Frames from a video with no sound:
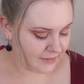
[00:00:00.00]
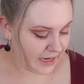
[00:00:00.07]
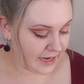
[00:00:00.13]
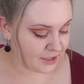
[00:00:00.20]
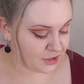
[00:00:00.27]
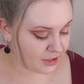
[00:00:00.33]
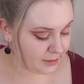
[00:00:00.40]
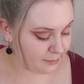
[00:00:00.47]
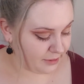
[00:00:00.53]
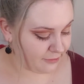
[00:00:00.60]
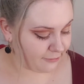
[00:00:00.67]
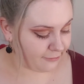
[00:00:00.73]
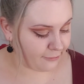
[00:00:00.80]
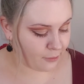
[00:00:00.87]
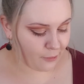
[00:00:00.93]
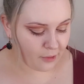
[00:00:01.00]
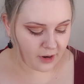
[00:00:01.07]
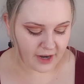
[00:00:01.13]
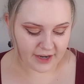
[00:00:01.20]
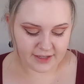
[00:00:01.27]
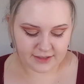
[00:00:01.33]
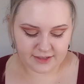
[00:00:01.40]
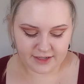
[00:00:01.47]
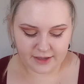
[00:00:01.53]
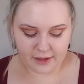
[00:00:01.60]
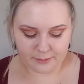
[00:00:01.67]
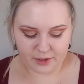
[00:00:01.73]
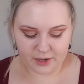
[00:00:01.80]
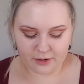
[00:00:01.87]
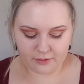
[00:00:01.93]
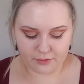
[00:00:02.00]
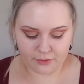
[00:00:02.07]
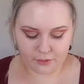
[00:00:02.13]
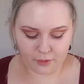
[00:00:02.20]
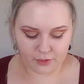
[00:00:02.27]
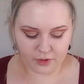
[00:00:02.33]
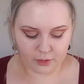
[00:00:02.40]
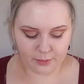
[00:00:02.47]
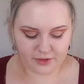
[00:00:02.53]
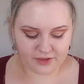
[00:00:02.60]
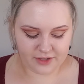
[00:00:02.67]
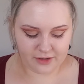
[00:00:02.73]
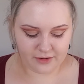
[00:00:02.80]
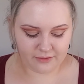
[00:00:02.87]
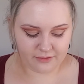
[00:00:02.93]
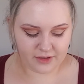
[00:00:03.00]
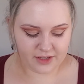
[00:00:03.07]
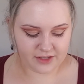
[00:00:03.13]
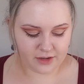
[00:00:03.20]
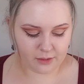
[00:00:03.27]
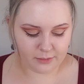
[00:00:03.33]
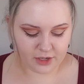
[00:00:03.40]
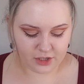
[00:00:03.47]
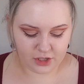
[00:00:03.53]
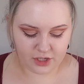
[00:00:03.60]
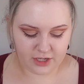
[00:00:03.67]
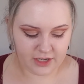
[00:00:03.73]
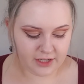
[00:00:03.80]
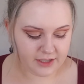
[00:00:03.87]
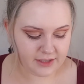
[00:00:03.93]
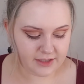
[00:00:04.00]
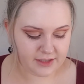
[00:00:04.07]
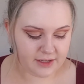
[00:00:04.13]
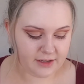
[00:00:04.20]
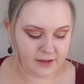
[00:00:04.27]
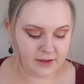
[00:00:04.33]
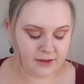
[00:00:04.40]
Actually, before I conceal, I'm gonna throw a little bit of this on my cheeks.